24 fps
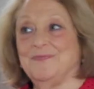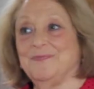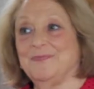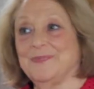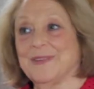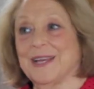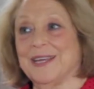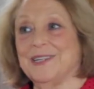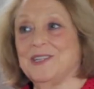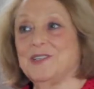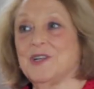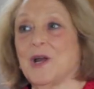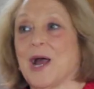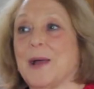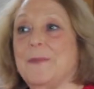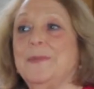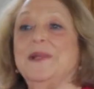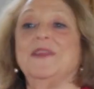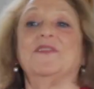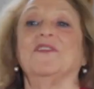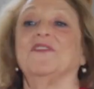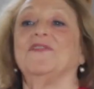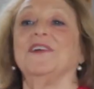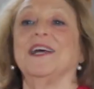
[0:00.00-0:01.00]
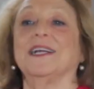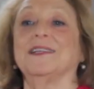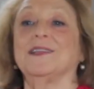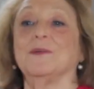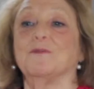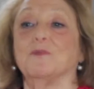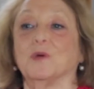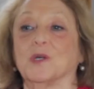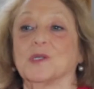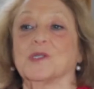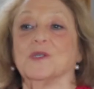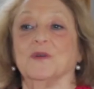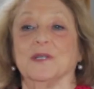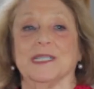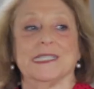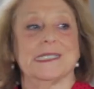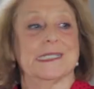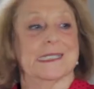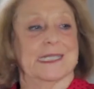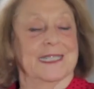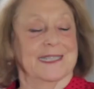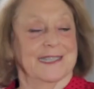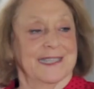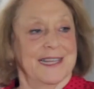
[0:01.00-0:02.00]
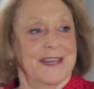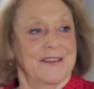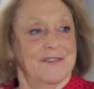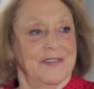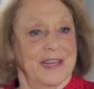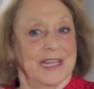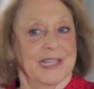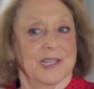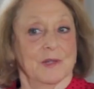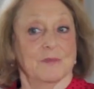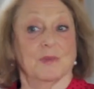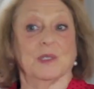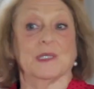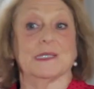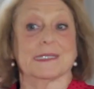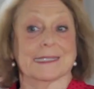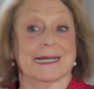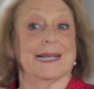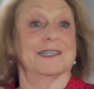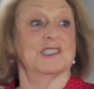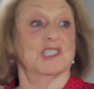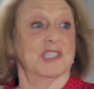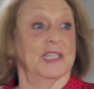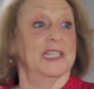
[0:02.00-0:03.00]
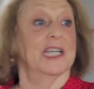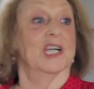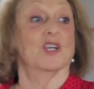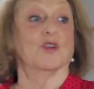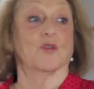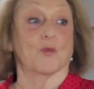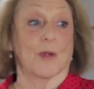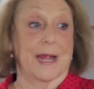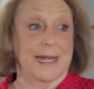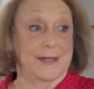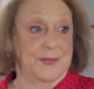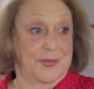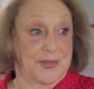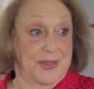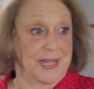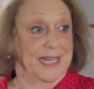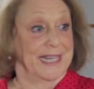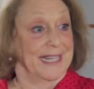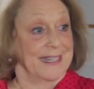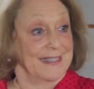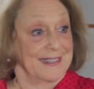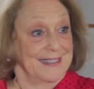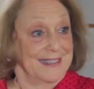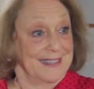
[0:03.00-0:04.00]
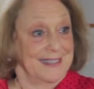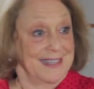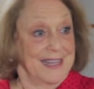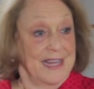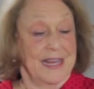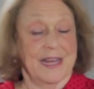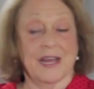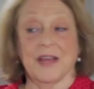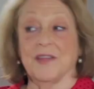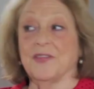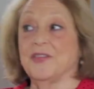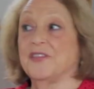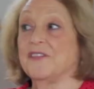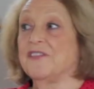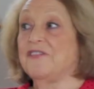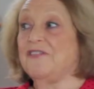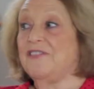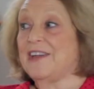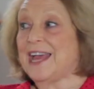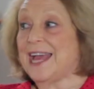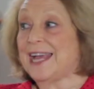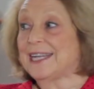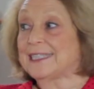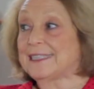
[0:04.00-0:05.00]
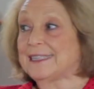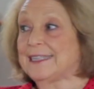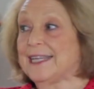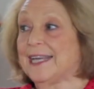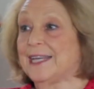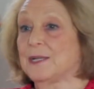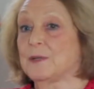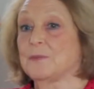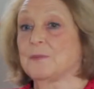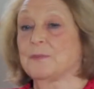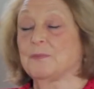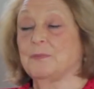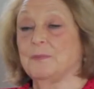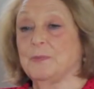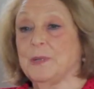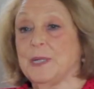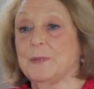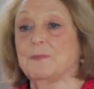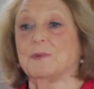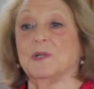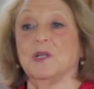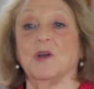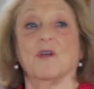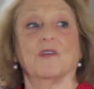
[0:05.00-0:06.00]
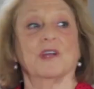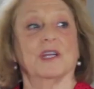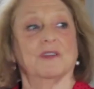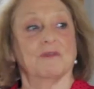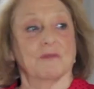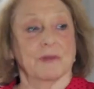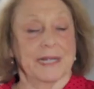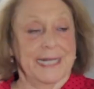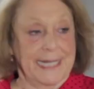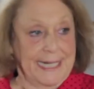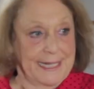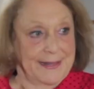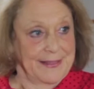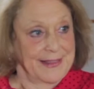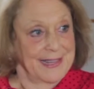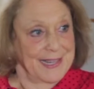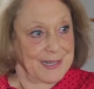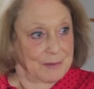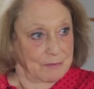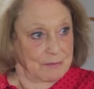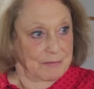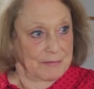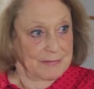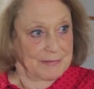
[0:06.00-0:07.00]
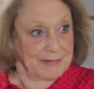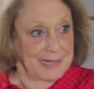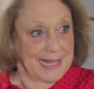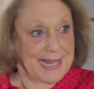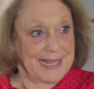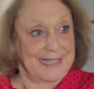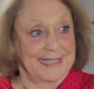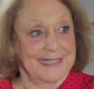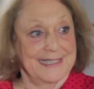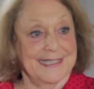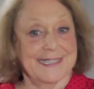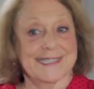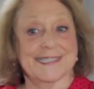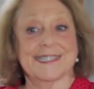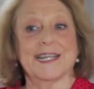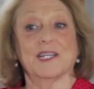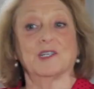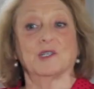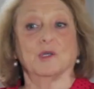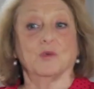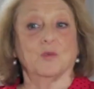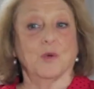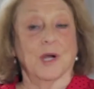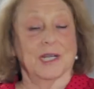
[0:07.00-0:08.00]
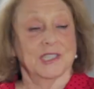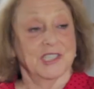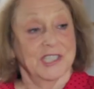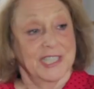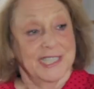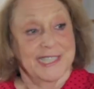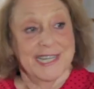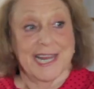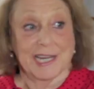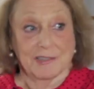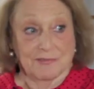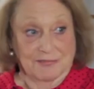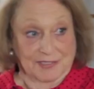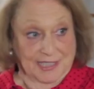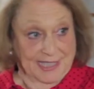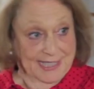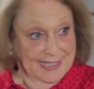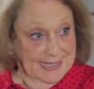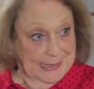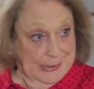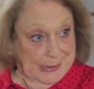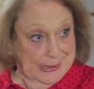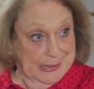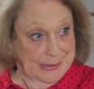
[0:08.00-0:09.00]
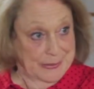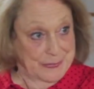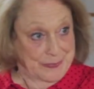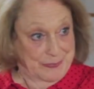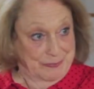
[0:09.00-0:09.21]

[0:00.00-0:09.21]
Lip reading: I don't know. I mean, the fact that books are instantly available is actually a great thing. The fact that people aren't reading them and instead are watching Netflix